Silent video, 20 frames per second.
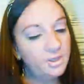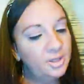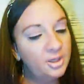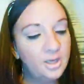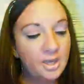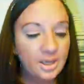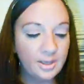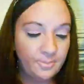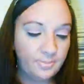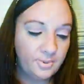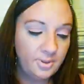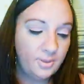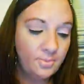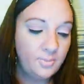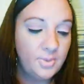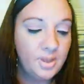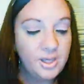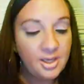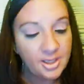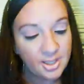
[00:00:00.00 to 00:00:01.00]
could happen at
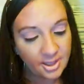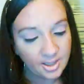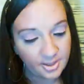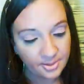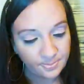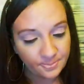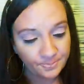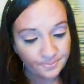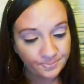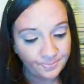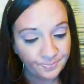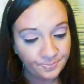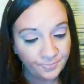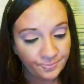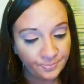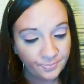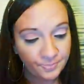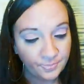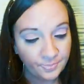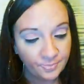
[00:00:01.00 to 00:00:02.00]
midnight.
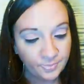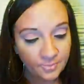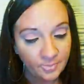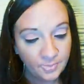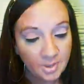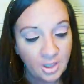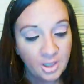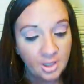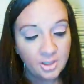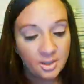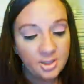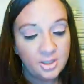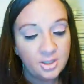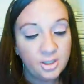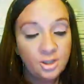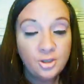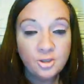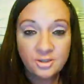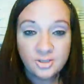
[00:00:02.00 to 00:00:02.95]
You're